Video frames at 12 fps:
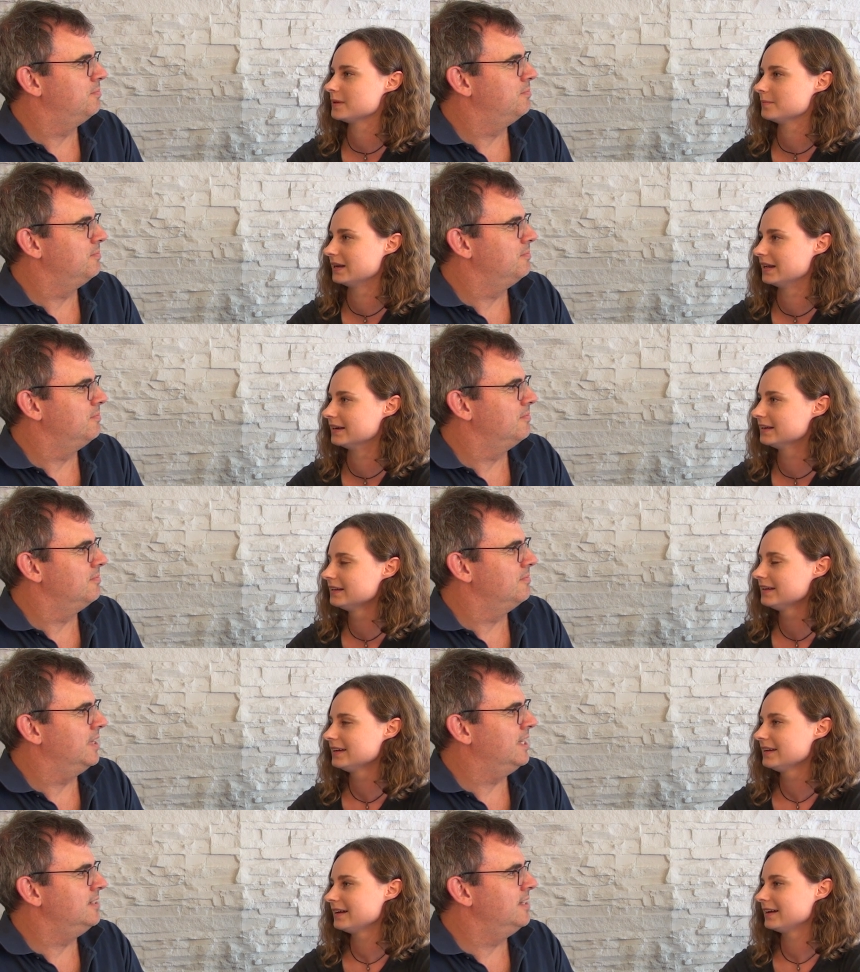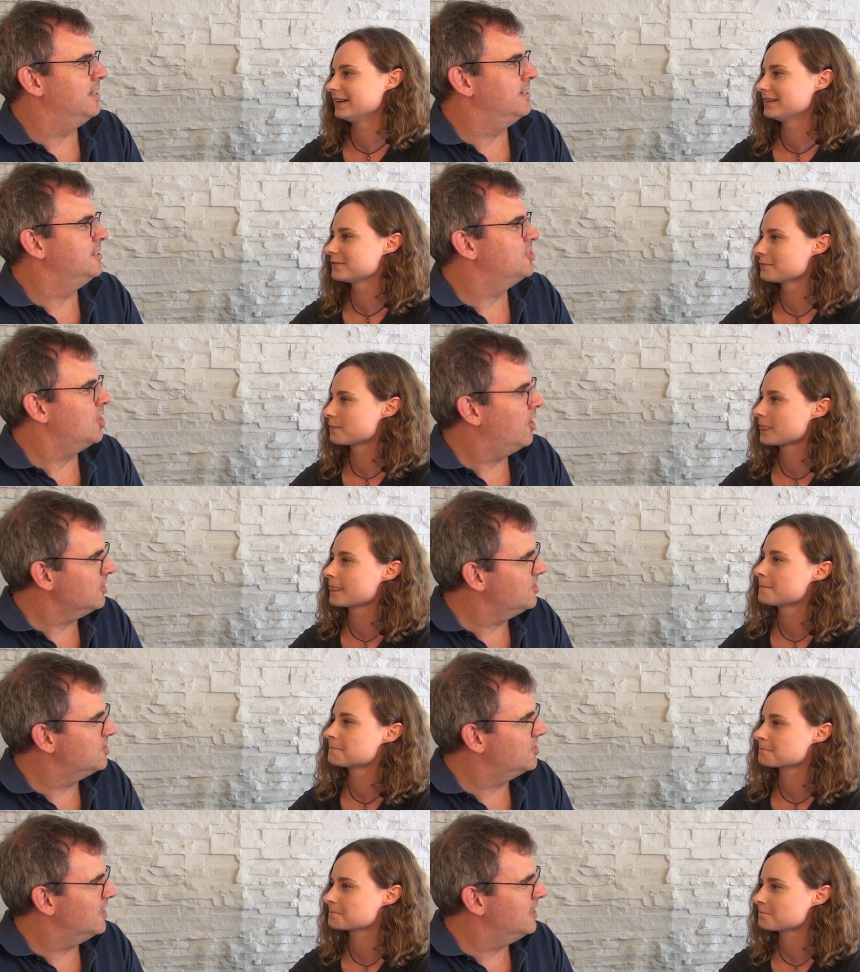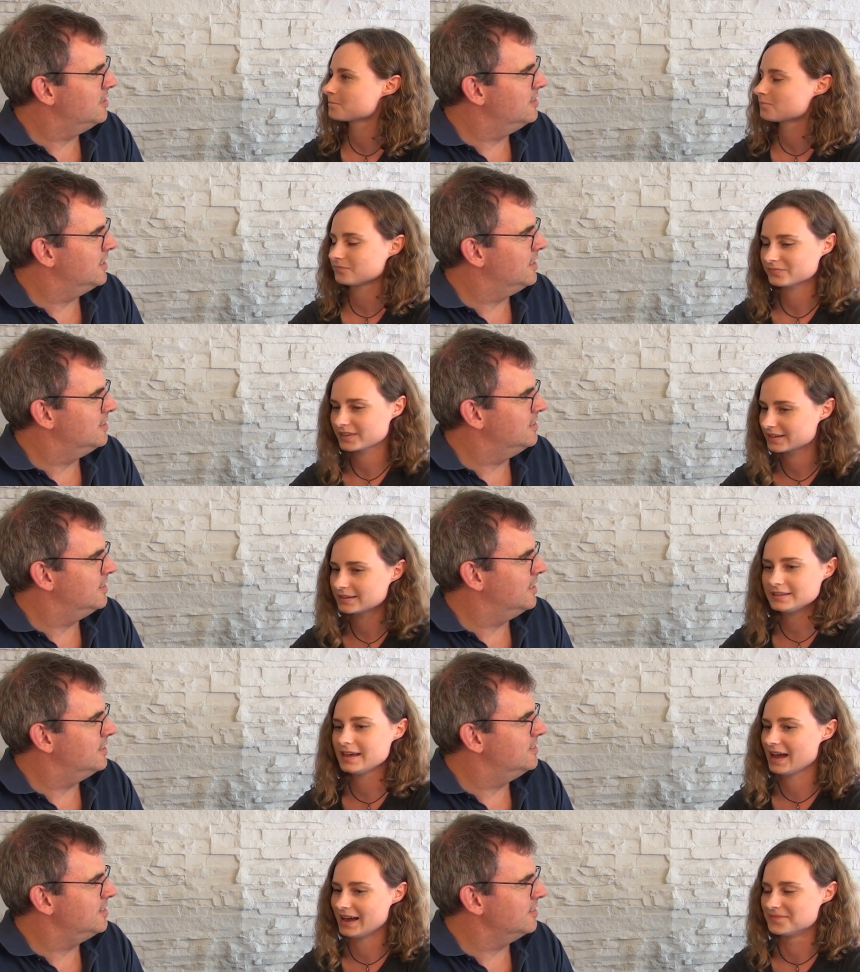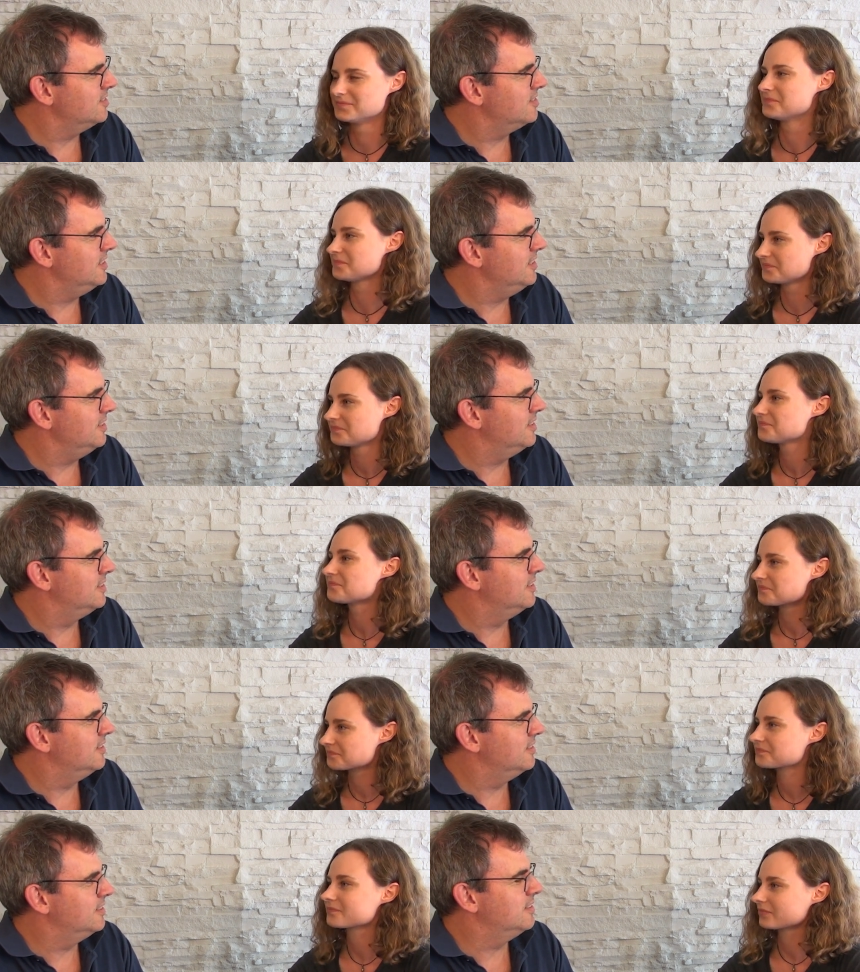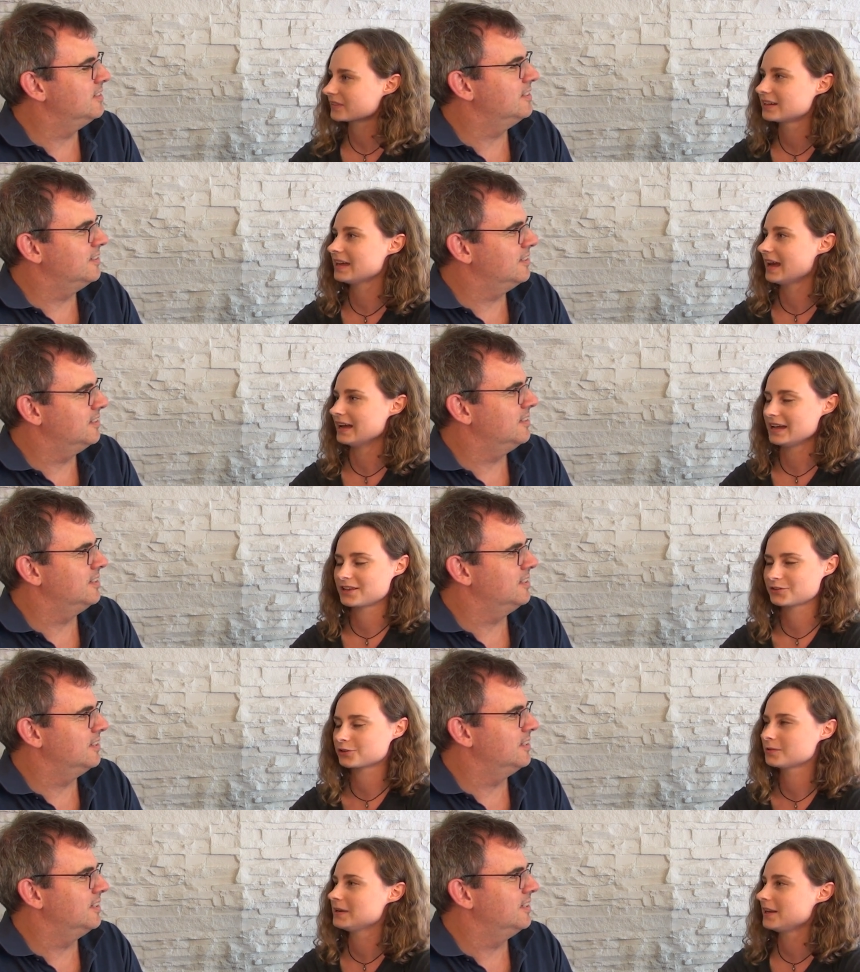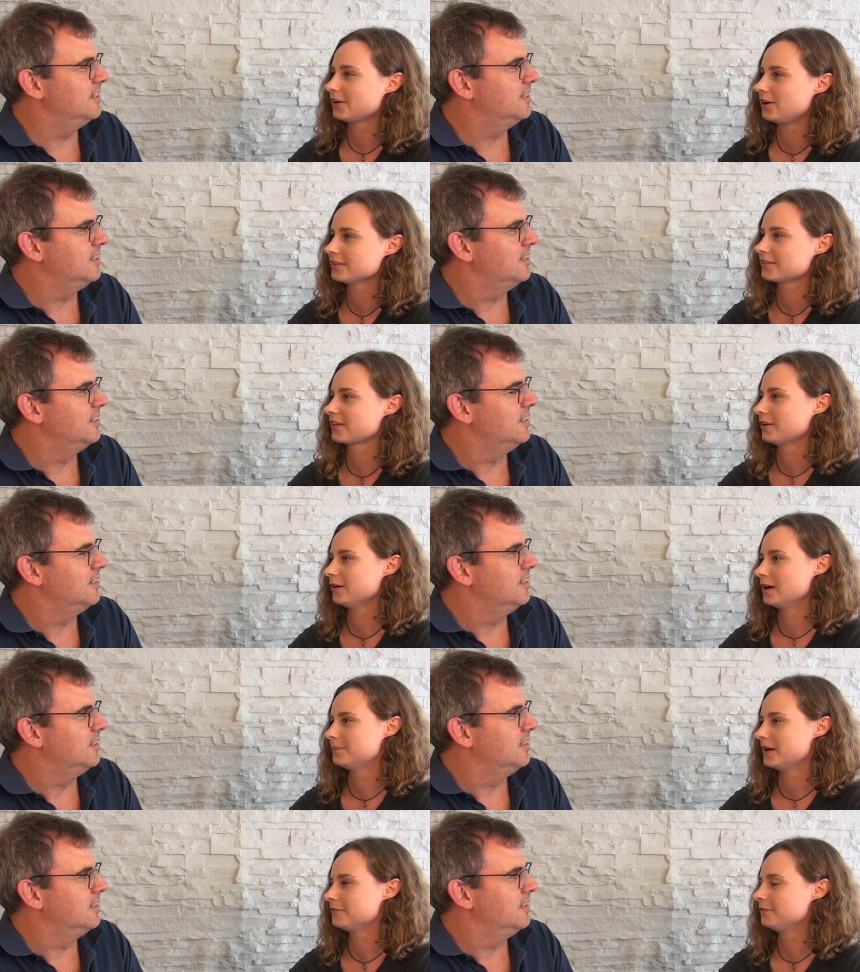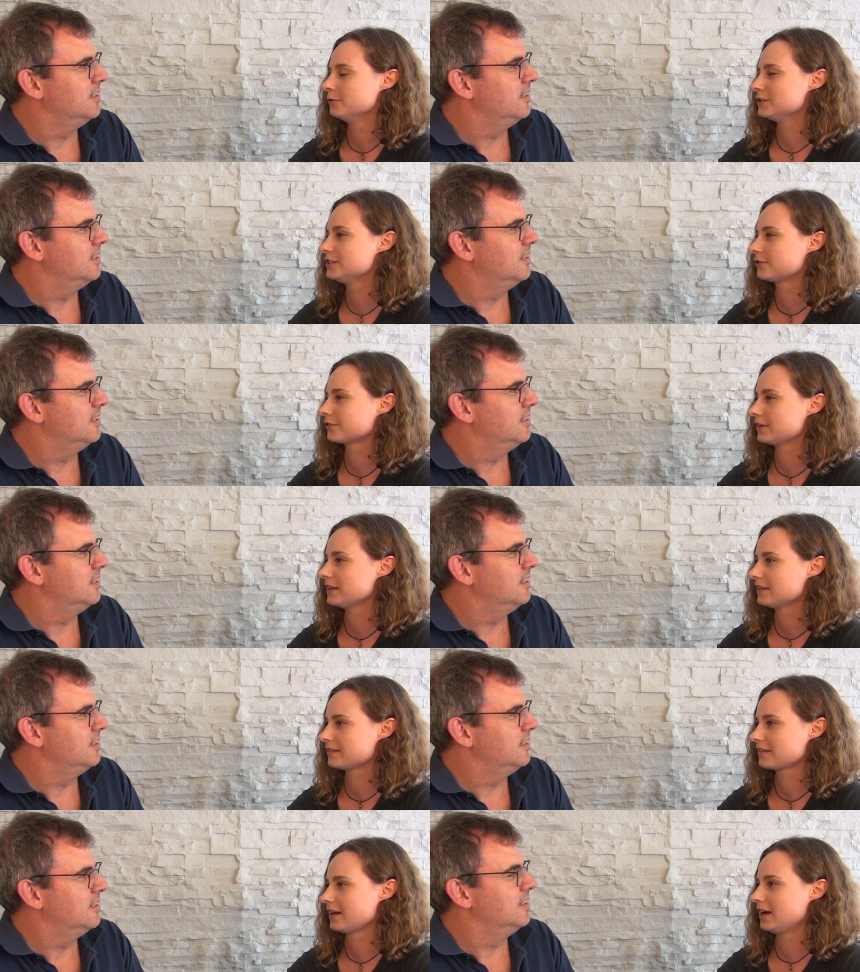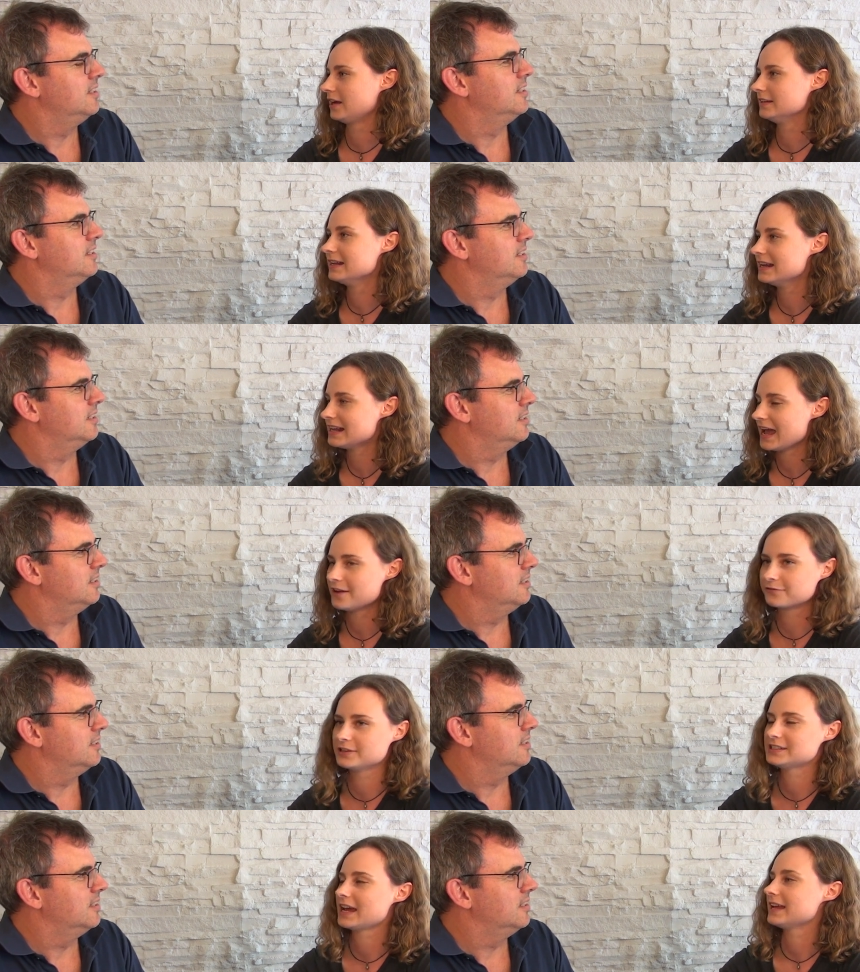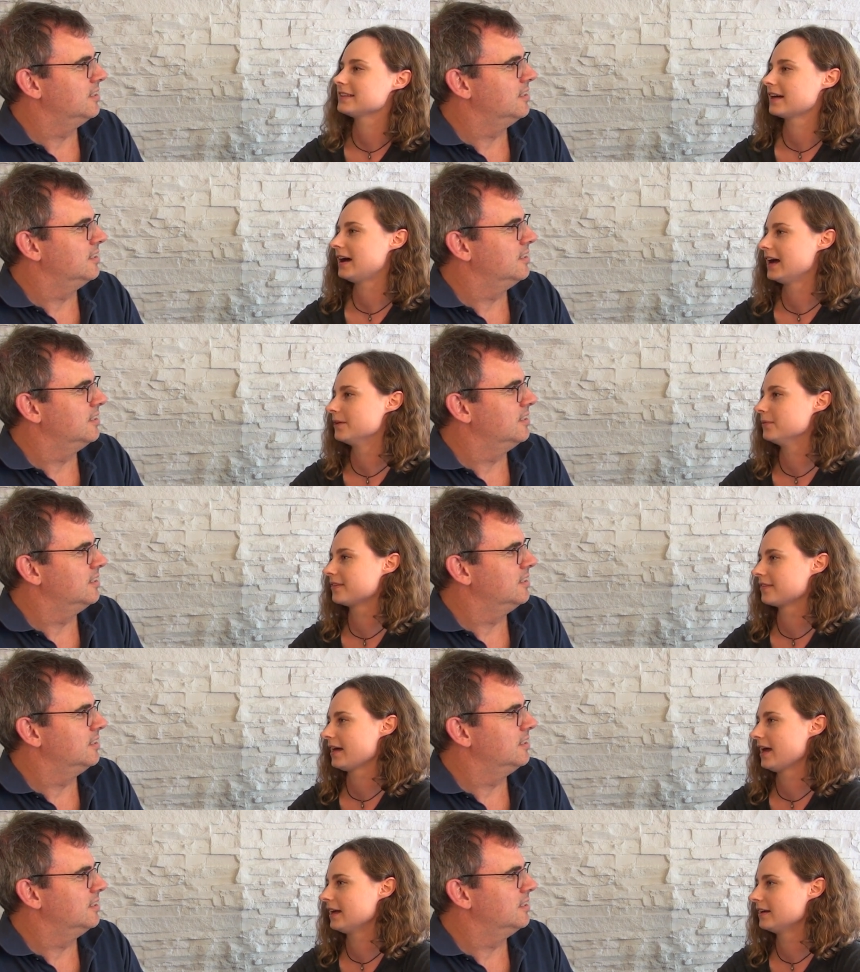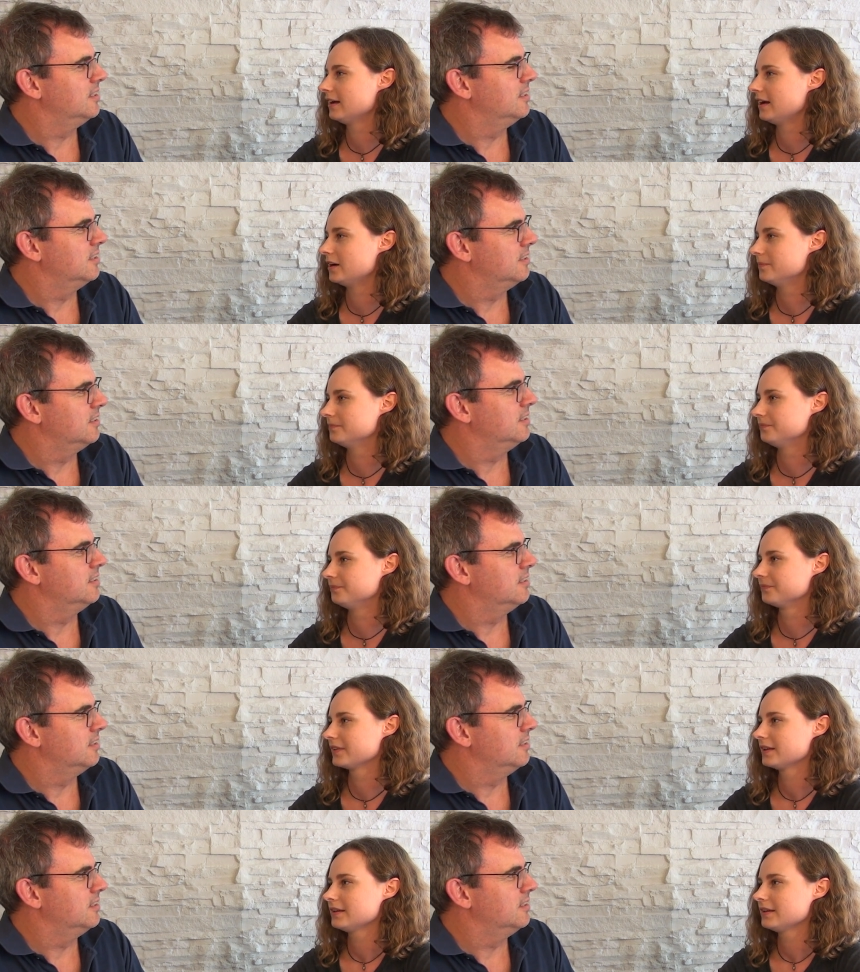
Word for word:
Speaker 1: people in.
Speaker 2: And, it, and it's hot and, and, and yeah. dusty and...
Speaker 1: Yeah, extremely hot, so above 40 degrees uh, nearly every day that I was there, um,